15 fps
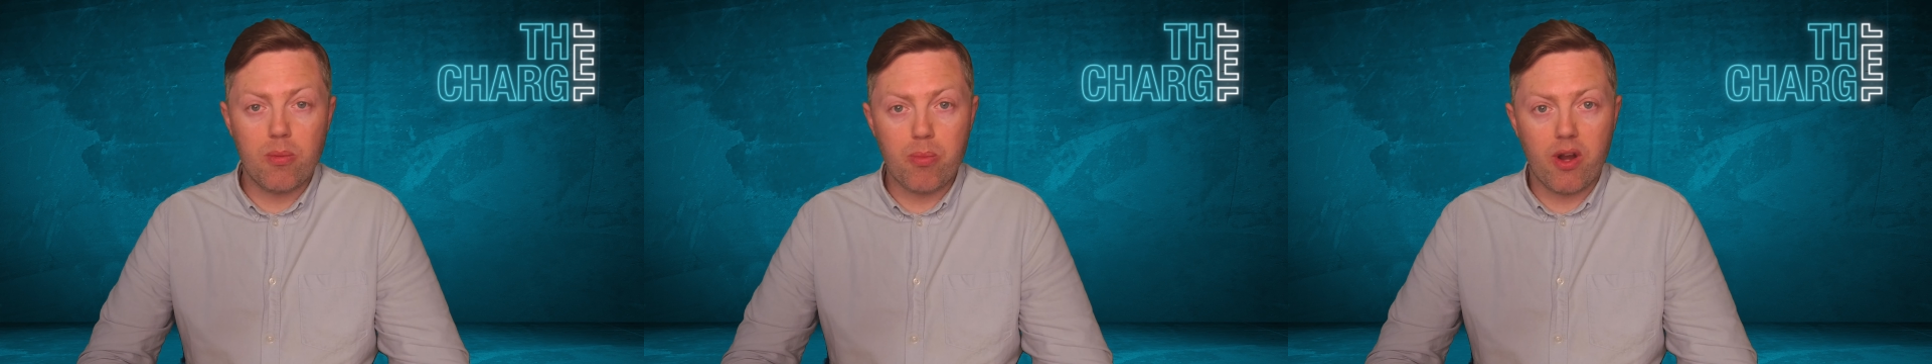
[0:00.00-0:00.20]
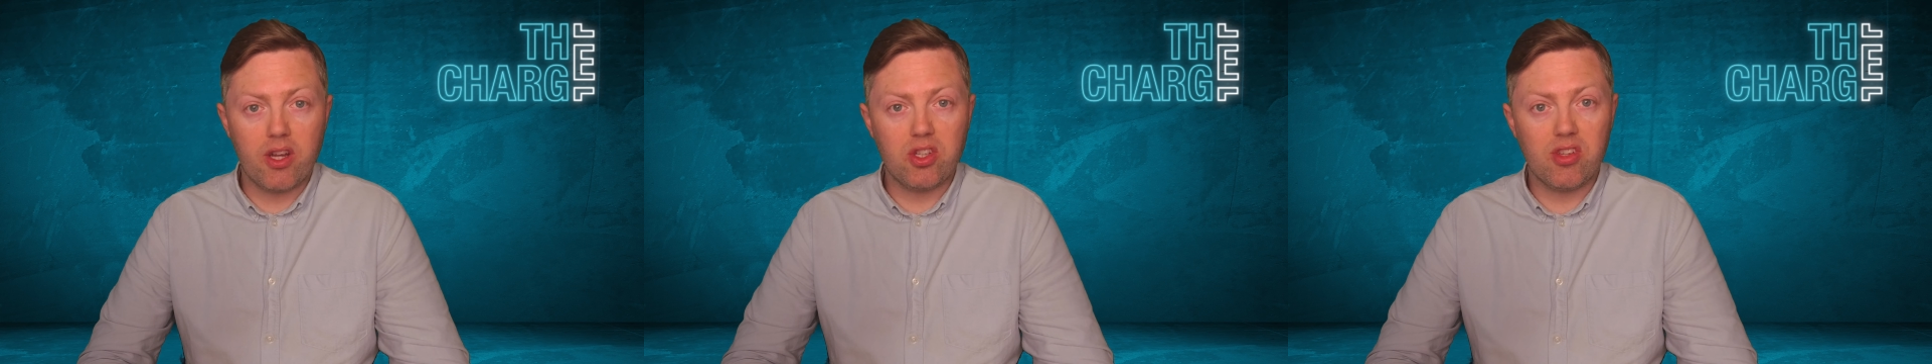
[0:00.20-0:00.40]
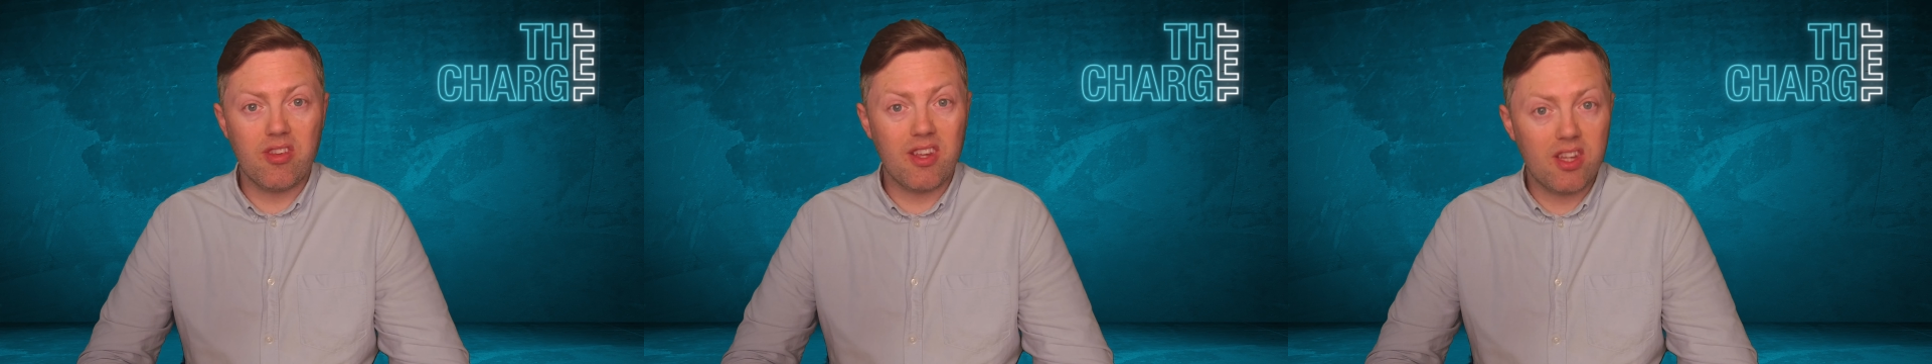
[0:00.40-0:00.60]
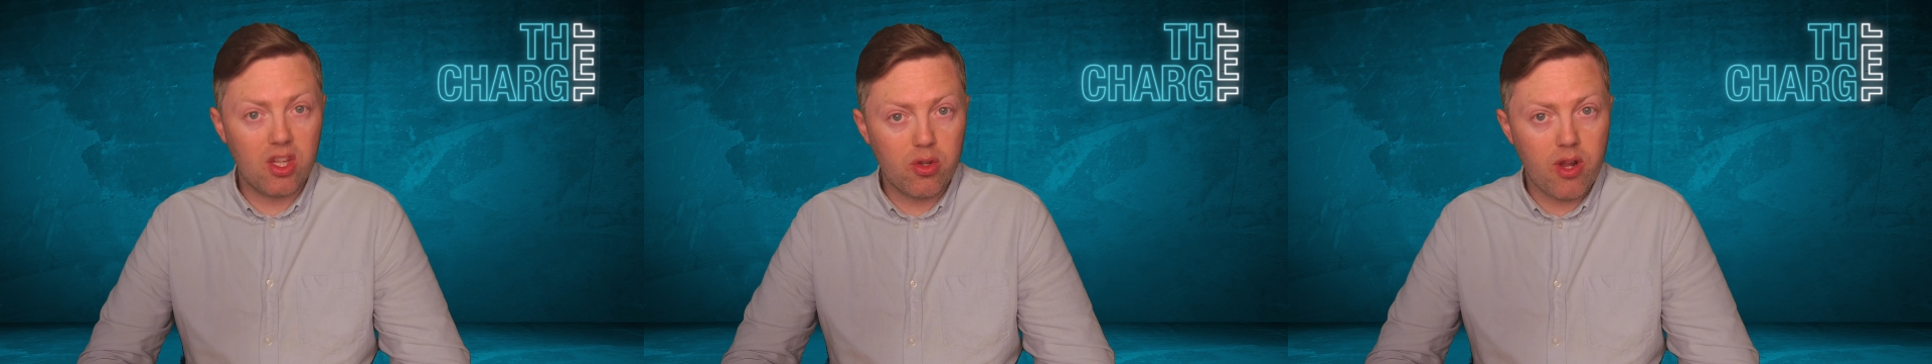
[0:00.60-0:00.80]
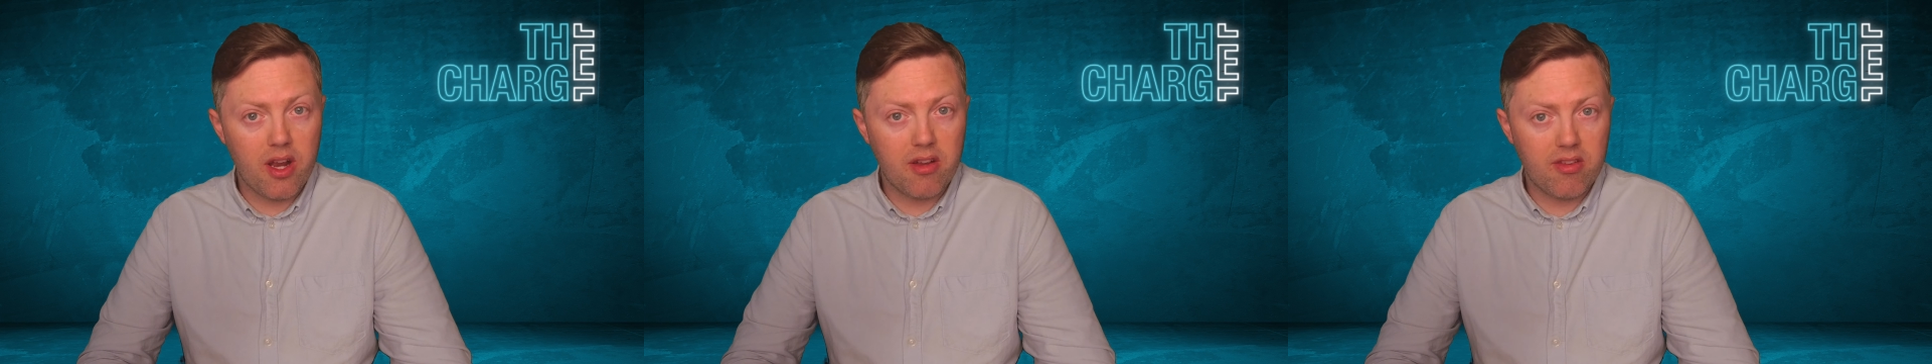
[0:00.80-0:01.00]
operations in the
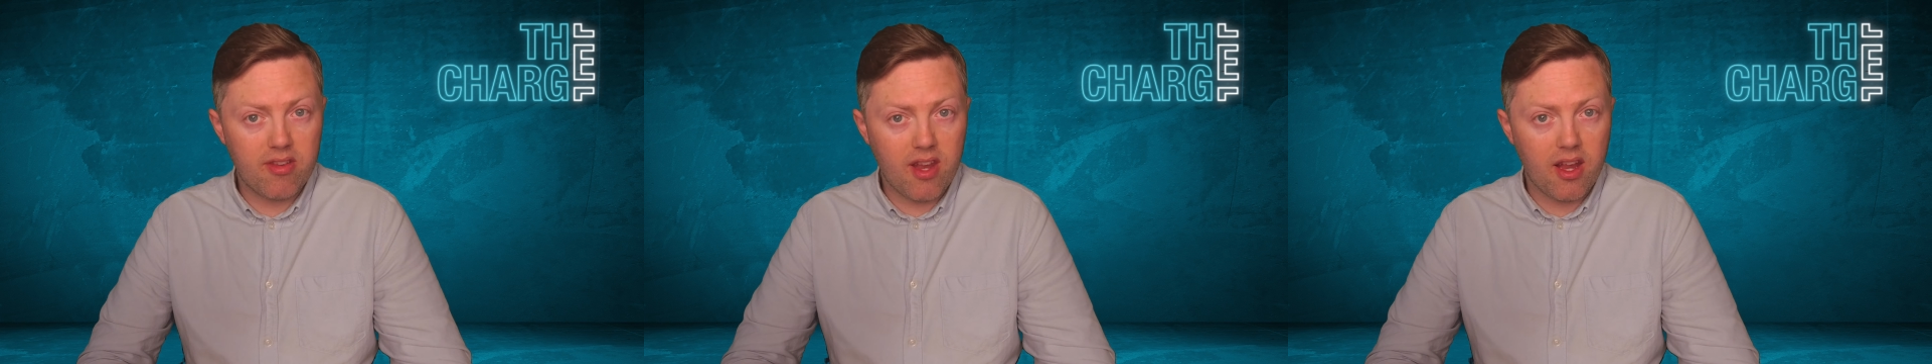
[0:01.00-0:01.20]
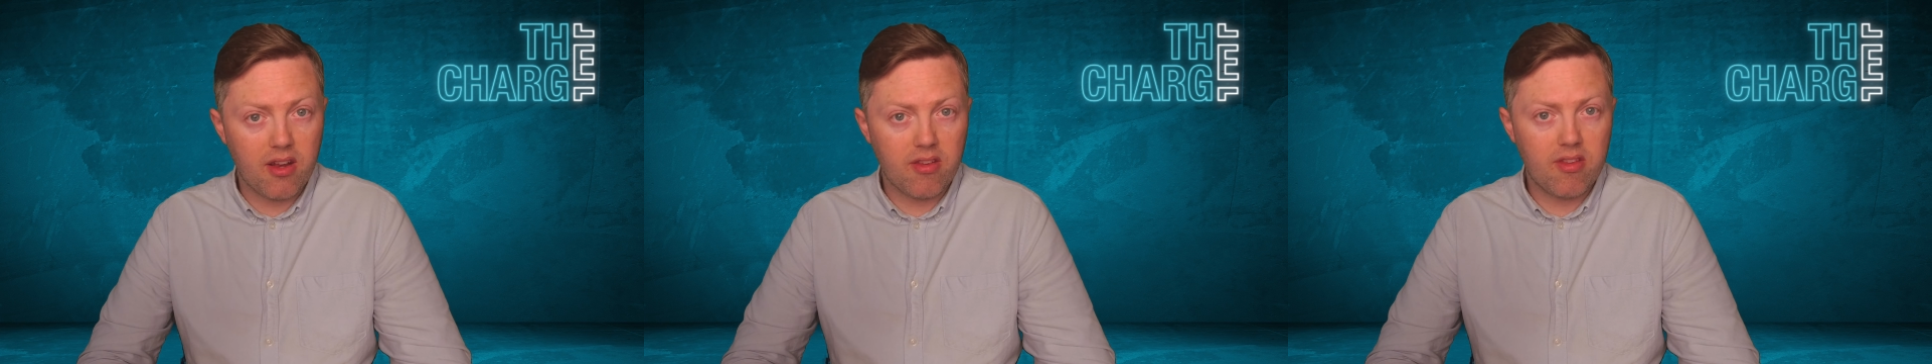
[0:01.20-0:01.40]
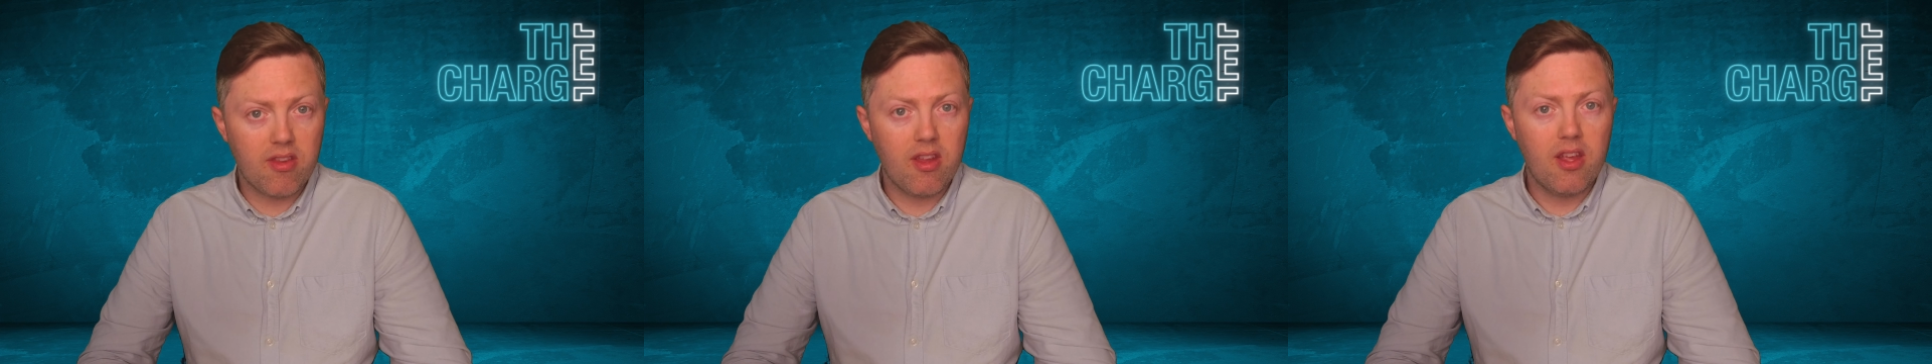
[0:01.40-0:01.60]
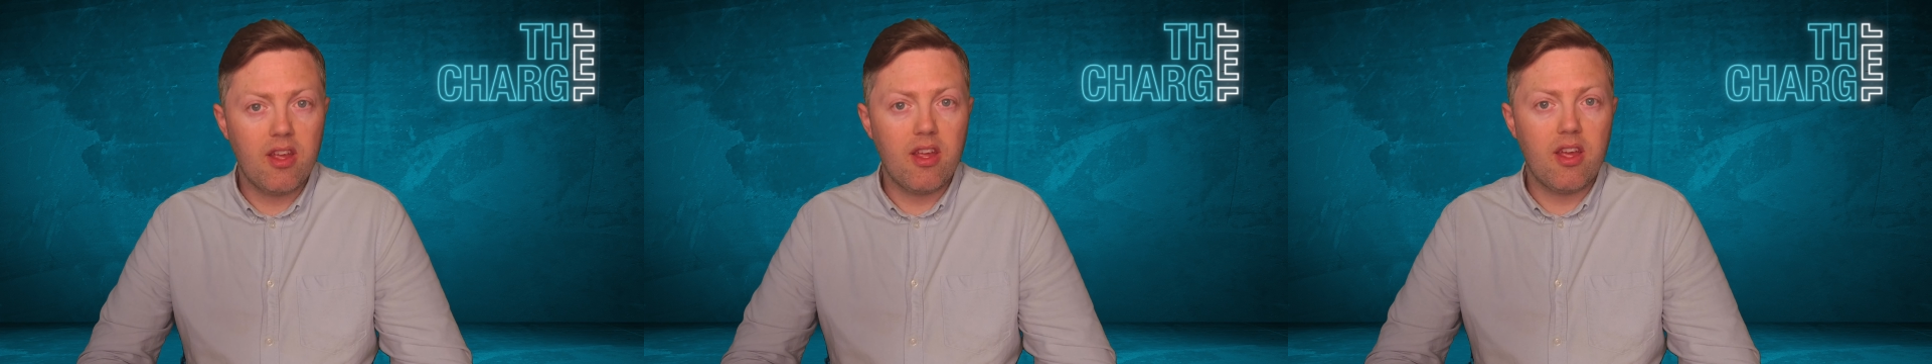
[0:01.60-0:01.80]
United States